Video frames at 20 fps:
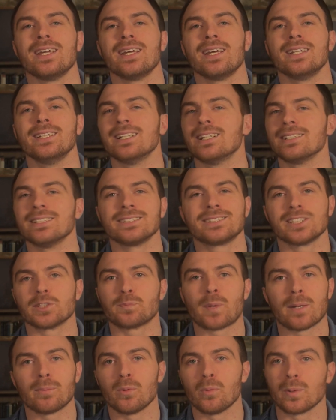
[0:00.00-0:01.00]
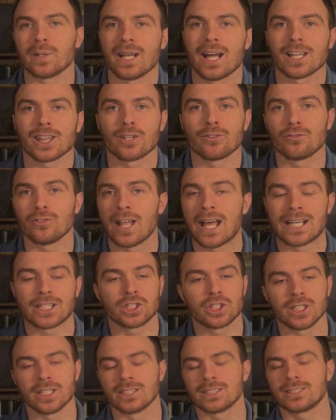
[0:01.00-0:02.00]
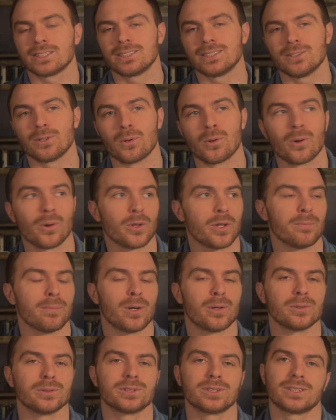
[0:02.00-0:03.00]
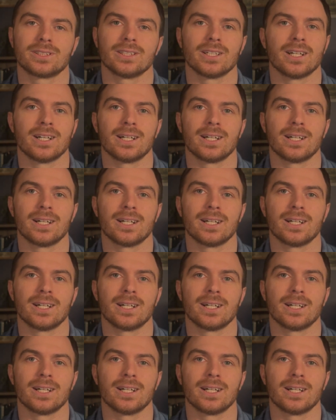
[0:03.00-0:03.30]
Now, this is probably not the flashiest or the most